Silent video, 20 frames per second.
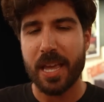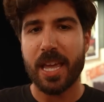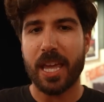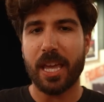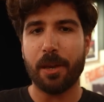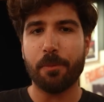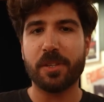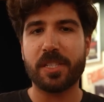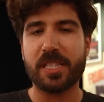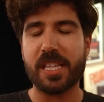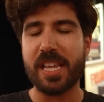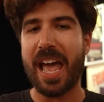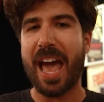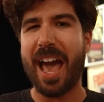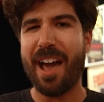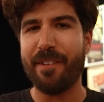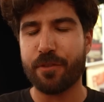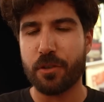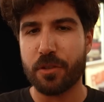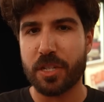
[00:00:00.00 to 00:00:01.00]
It was the
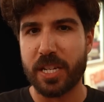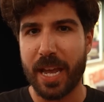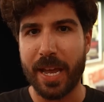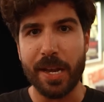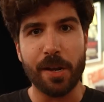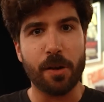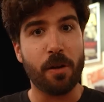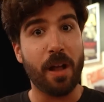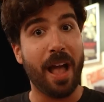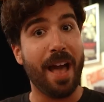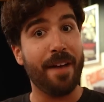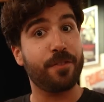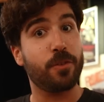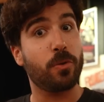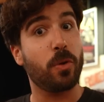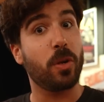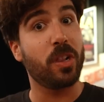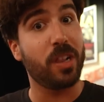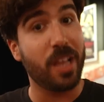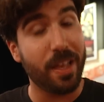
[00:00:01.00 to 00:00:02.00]
after 10 or after
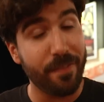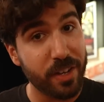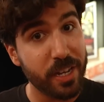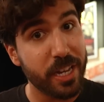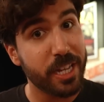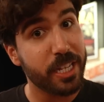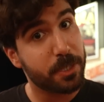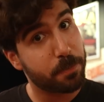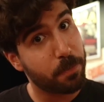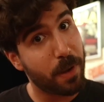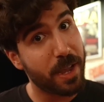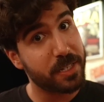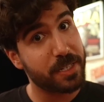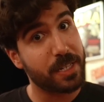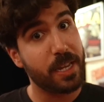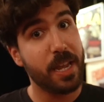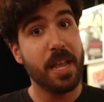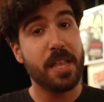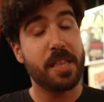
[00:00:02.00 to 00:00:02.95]
11 Express.